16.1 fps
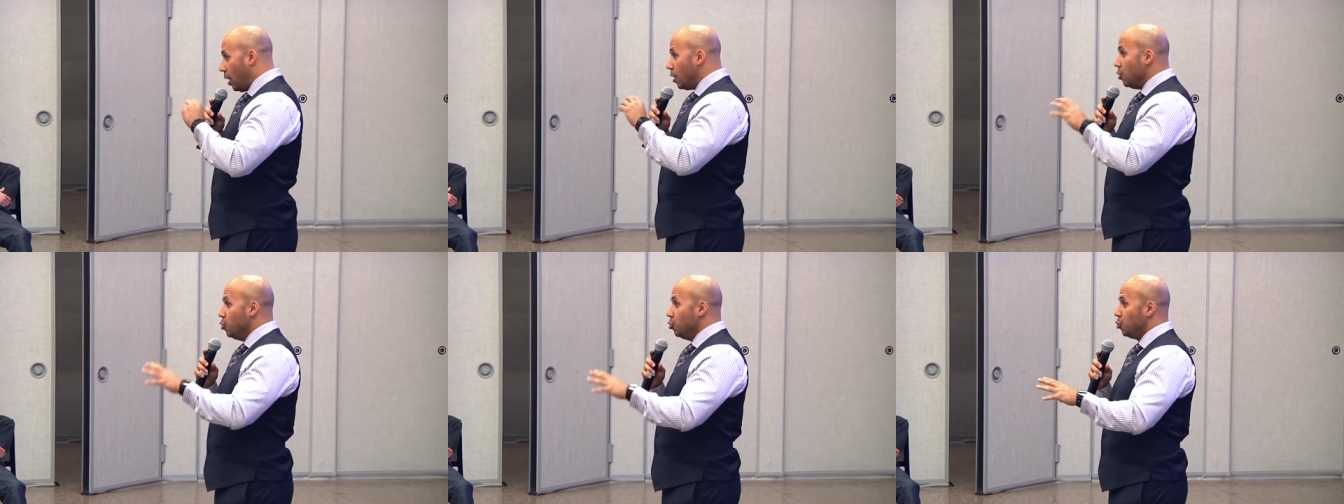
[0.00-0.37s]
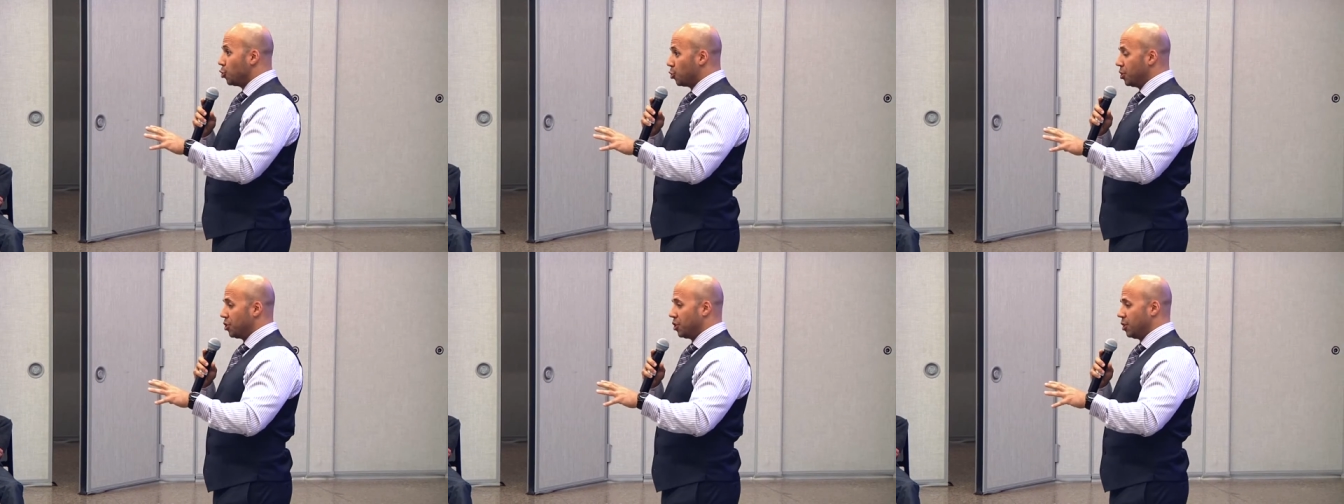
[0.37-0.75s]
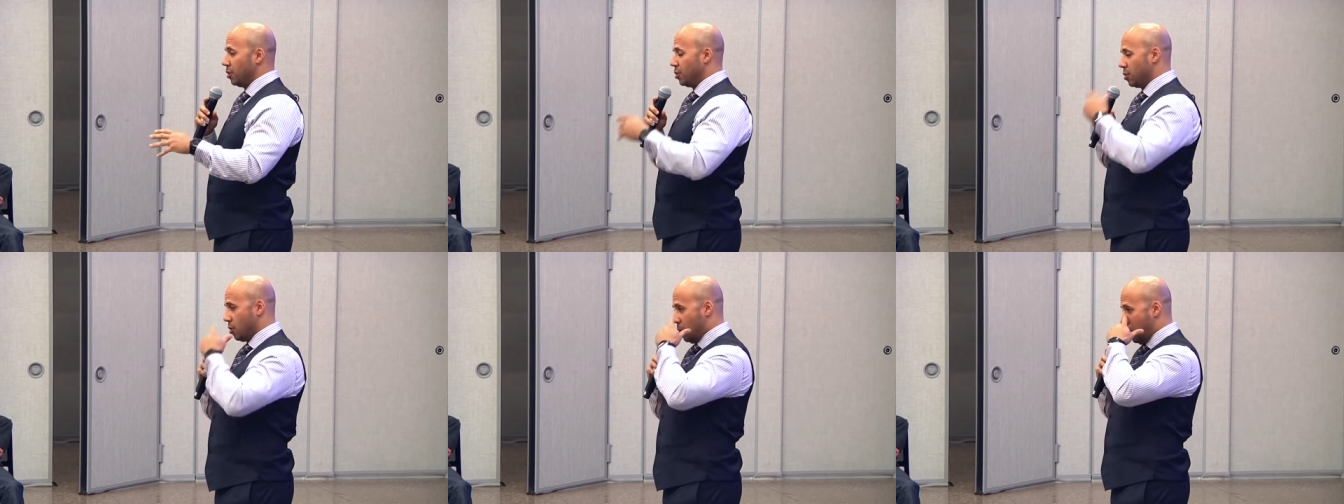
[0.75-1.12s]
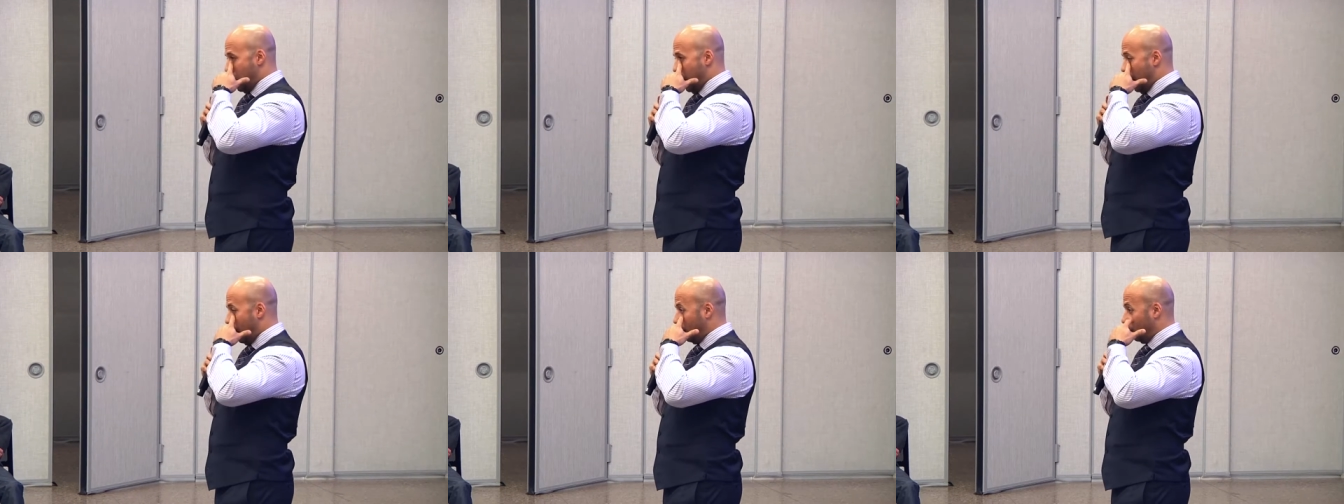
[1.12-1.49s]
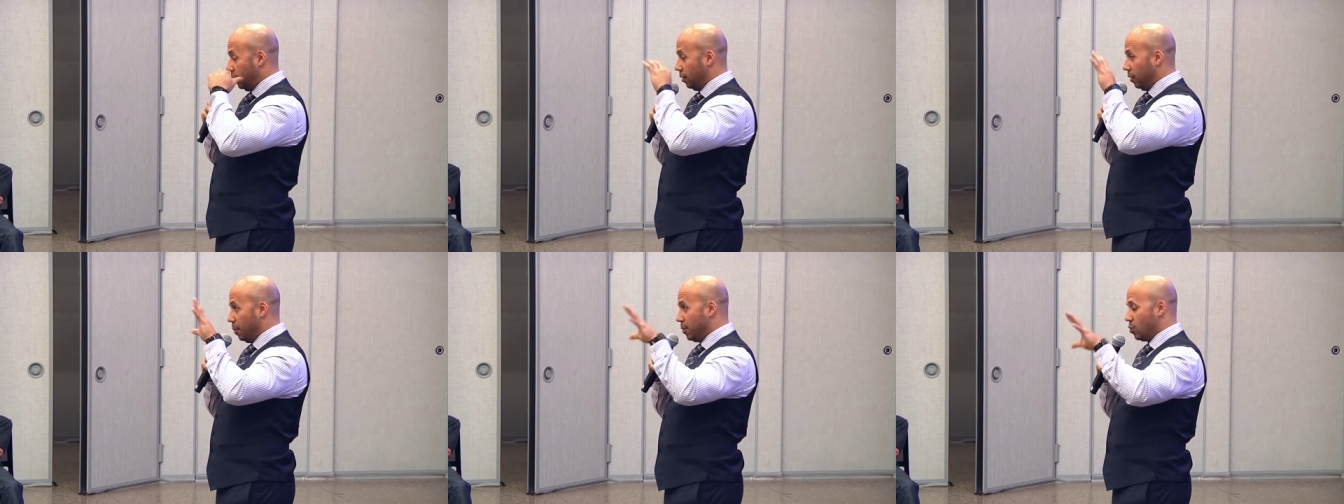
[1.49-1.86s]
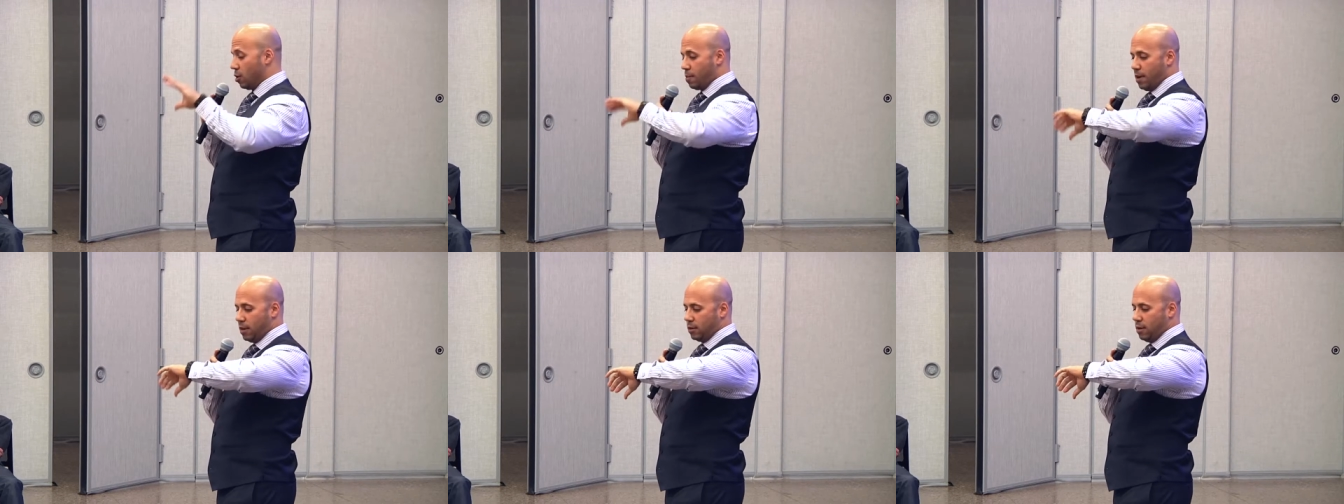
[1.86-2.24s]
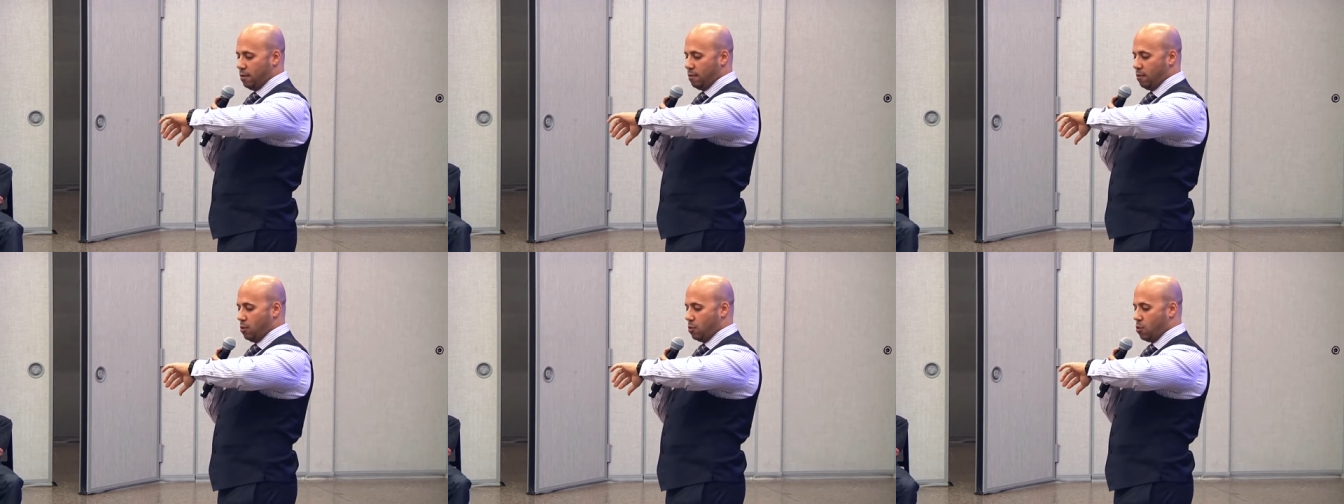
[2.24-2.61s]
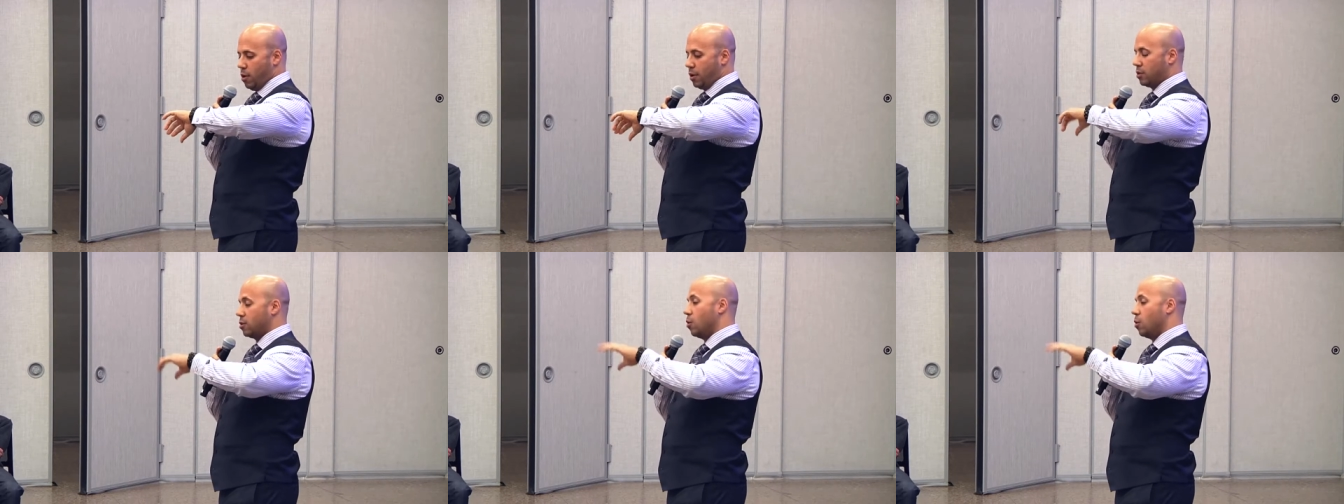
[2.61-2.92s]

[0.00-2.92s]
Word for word: nutrition. So I'll, let me talk about that real quick.